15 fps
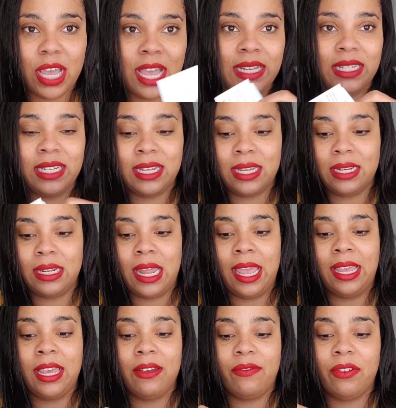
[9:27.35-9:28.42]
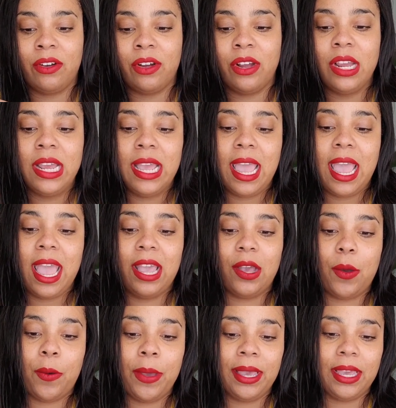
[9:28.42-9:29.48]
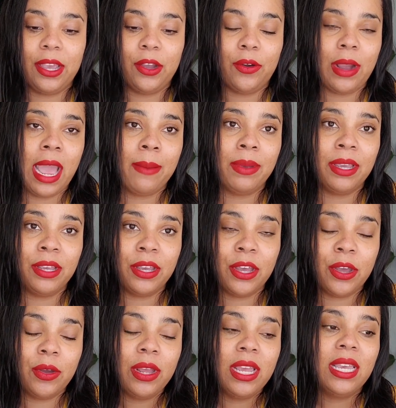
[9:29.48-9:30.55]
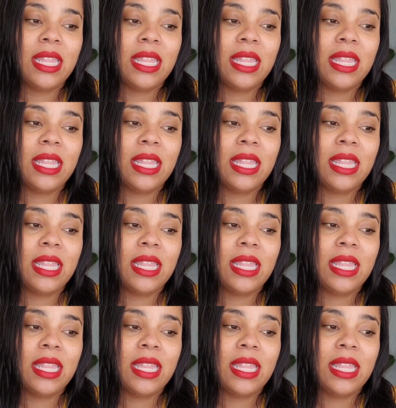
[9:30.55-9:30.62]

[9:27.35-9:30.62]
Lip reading: I did like it for a quick grab and go.